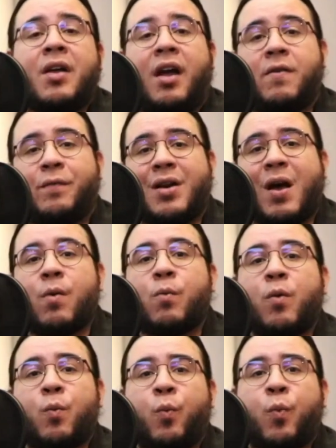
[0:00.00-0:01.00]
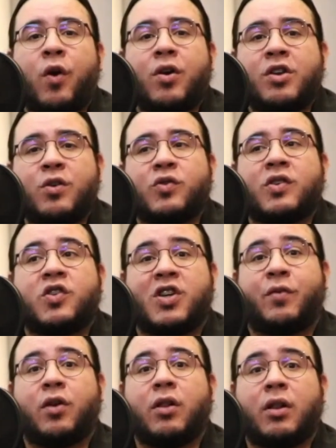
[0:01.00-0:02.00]
and for that we're going to use
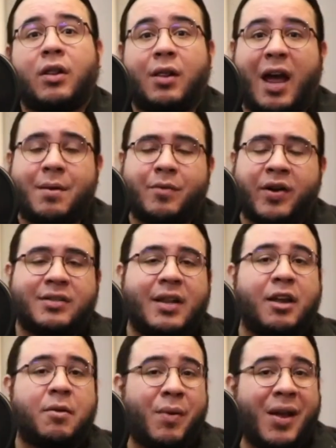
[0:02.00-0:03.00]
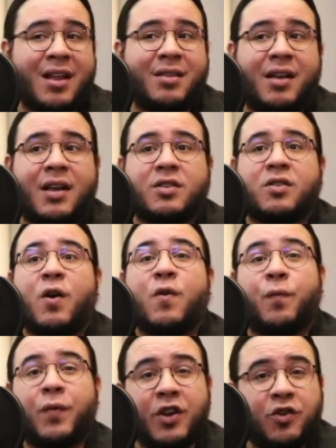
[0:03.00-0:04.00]
several libraries like pandas,
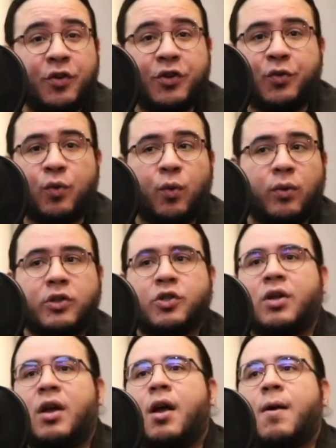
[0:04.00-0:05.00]
feature tools.